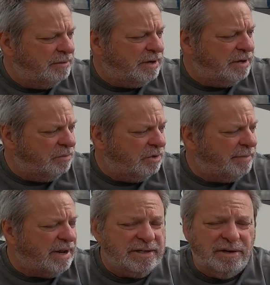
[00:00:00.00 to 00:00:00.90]
And we're
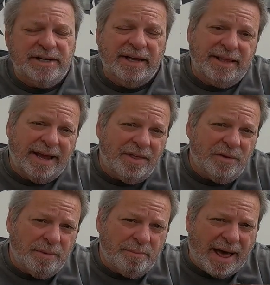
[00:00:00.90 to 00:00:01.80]
about to go take the
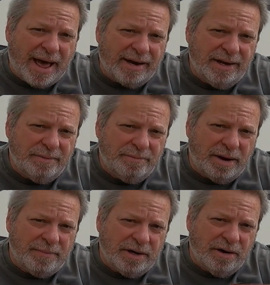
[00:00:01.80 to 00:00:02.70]
other one back, but
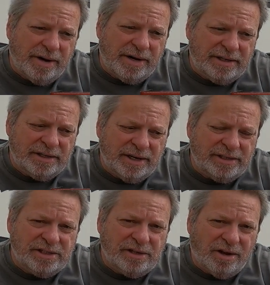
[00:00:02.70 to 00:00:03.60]
I'm going to go ahead and
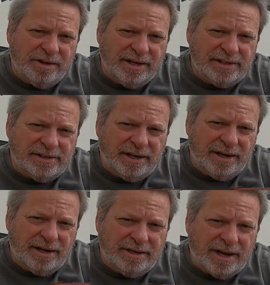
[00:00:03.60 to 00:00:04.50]
install this,
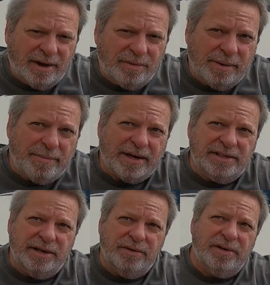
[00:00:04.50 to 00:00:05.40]
and I will get back
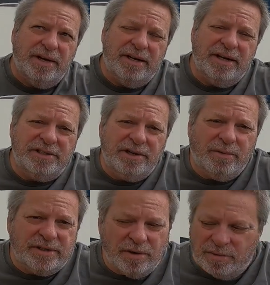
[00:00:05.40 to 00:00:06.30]
to you and let you know
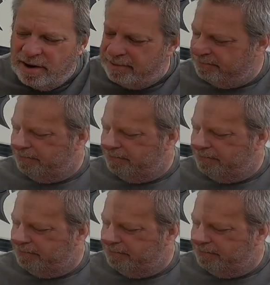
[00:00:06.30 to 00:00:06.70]
what's going on.